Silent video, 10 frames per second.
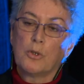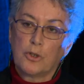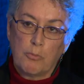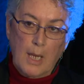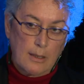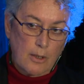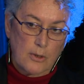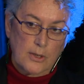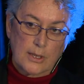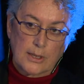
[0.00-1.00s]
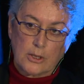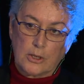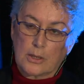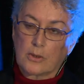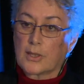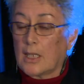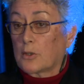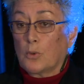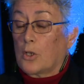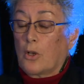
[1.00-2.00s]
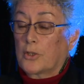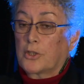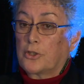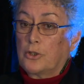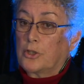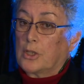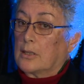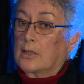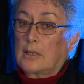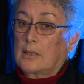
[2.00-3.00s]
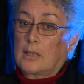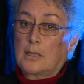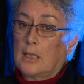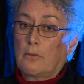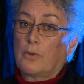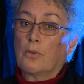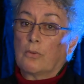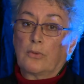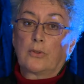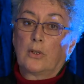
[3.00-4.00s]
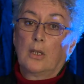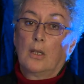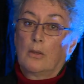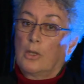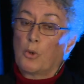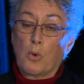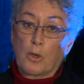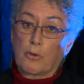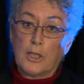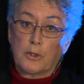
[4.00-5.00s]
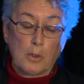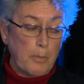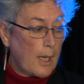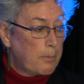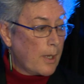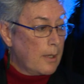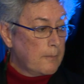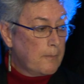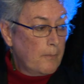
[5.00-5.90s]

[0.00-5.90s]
would you make those decisions? Because that's all a constitution is it's a set of rules that you all agree to abide by.